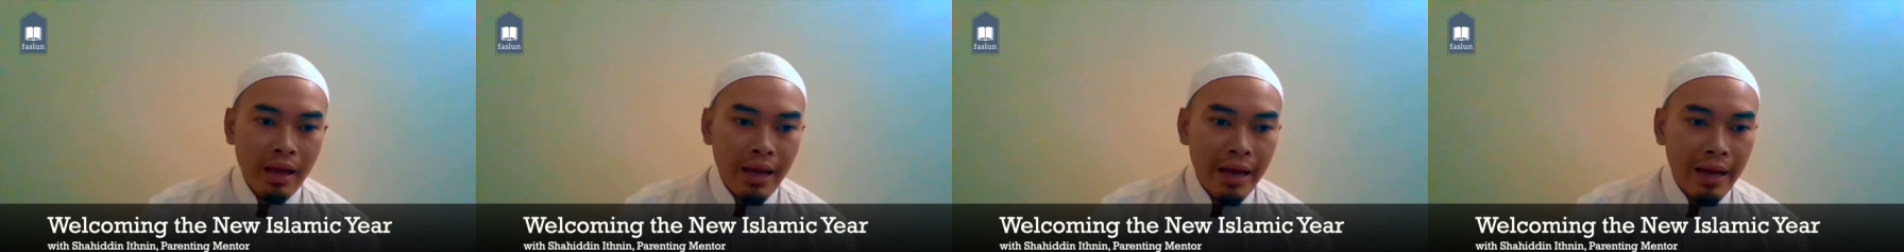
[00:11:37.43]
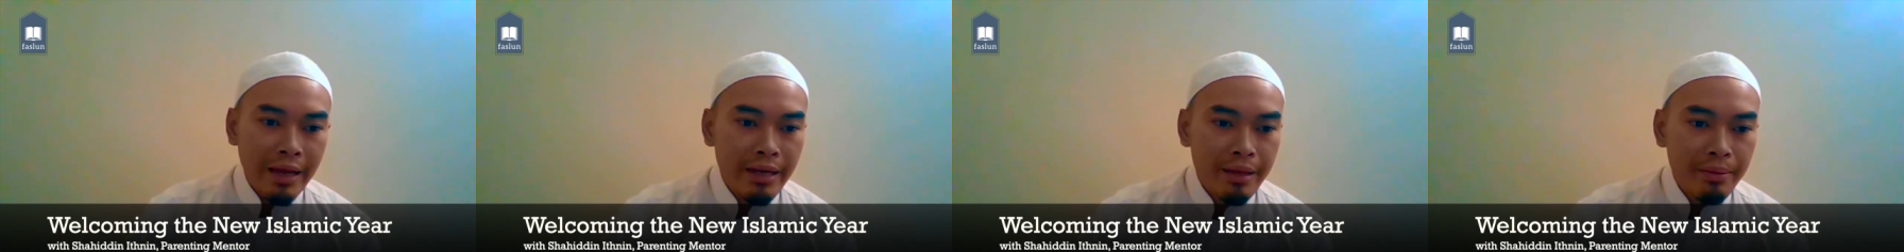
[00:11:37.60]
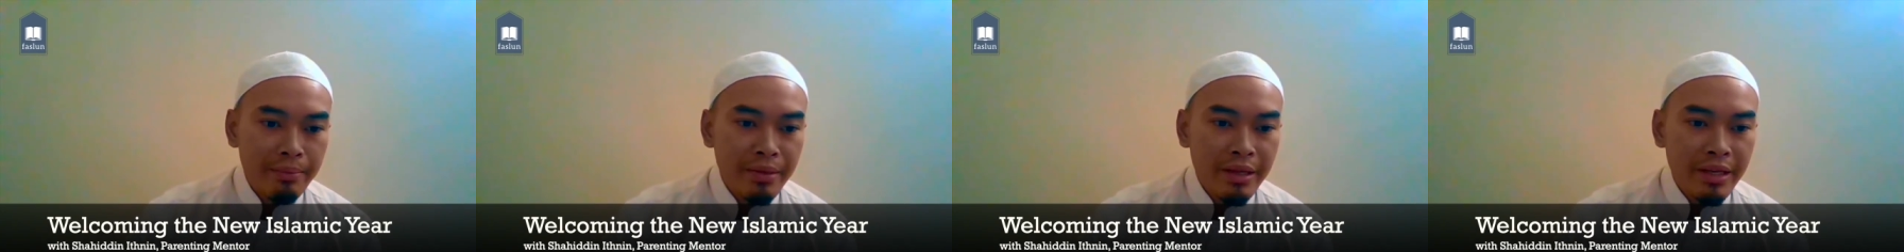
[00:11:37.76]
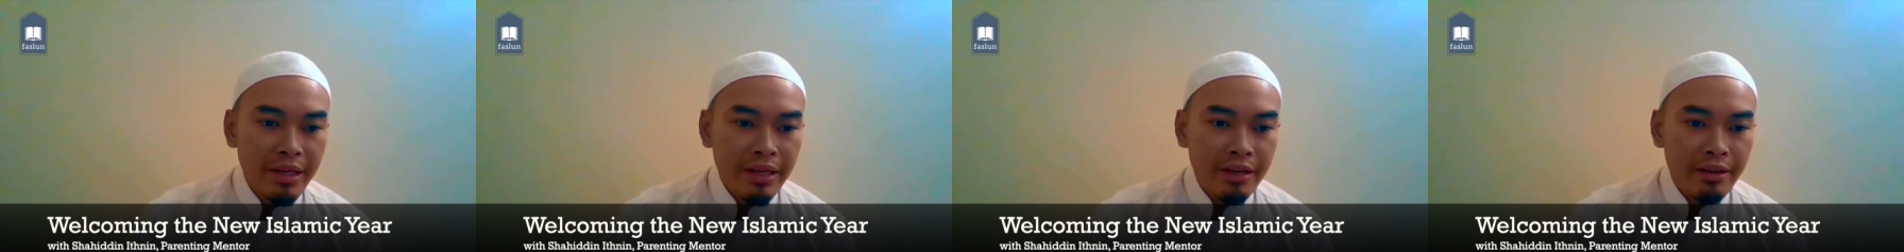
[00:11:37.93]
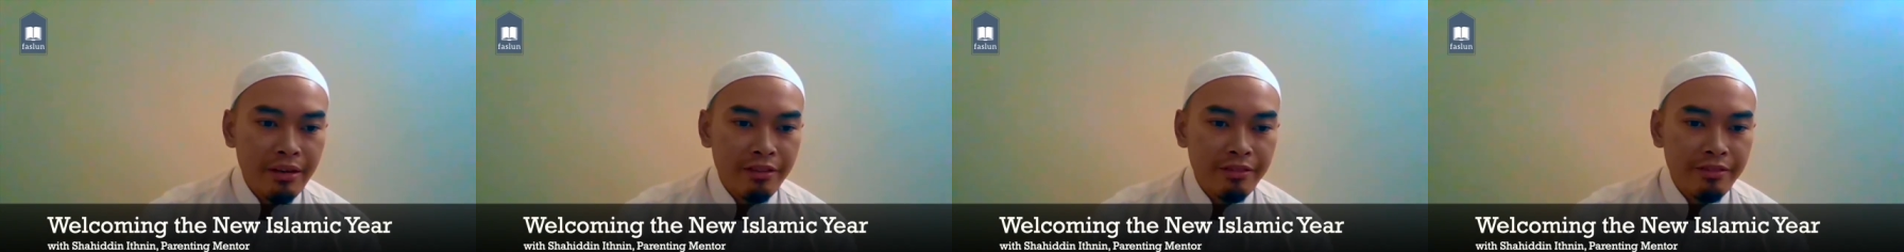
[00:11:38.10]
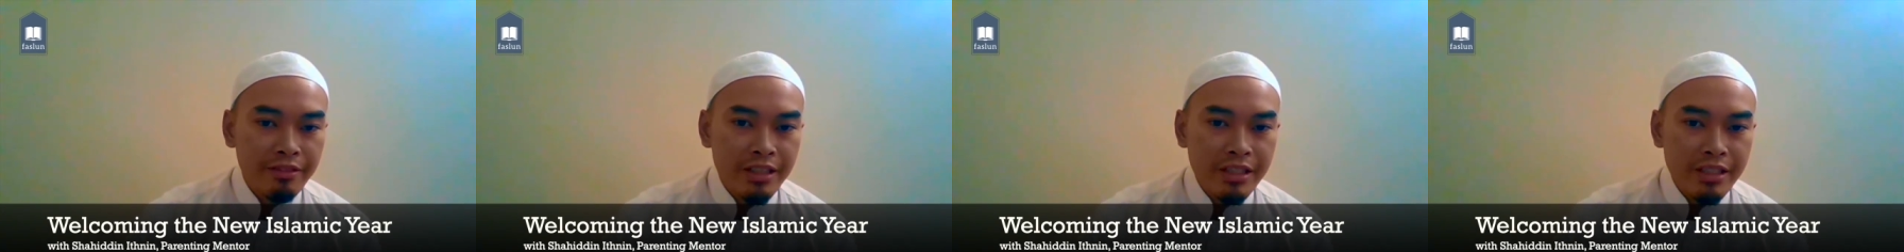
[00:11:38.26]
And the meaning
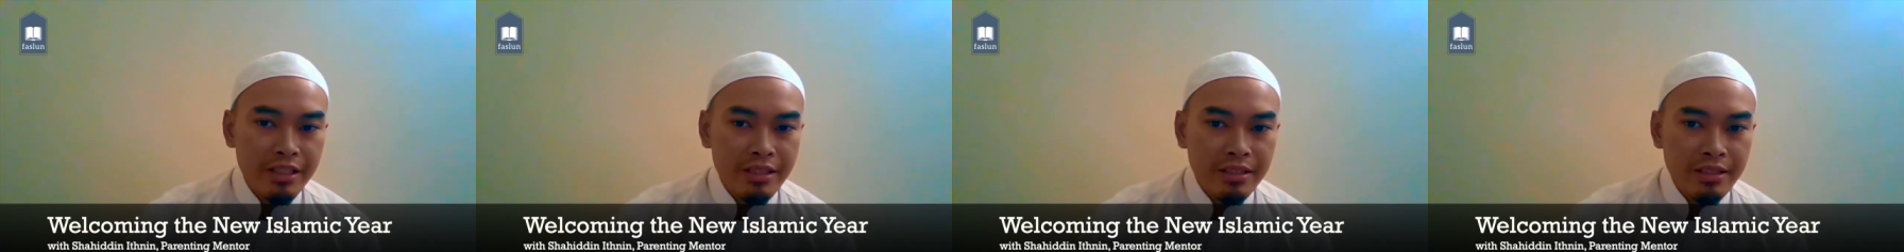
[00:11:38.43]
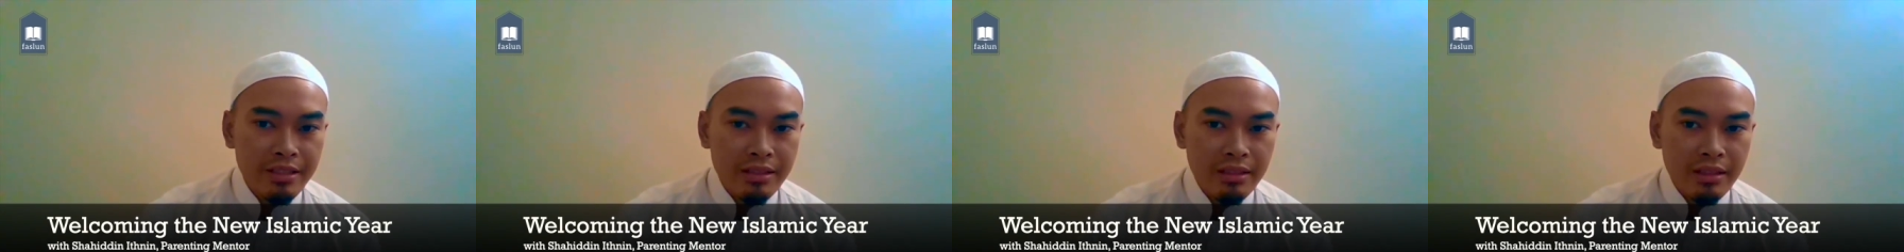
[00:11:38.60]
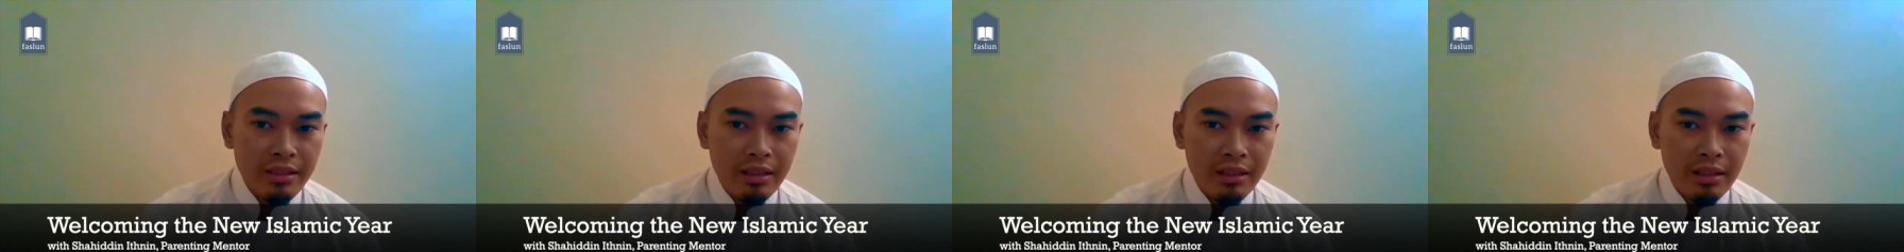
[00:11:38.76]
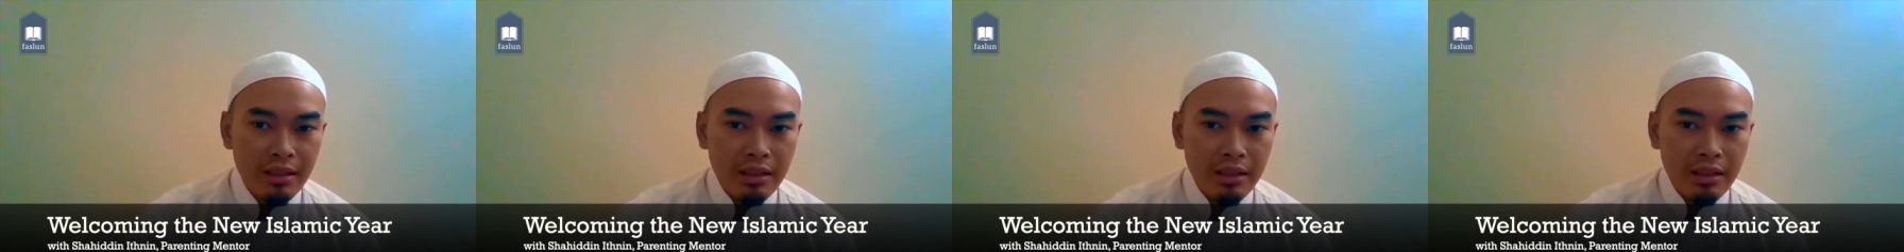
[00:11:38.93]
of this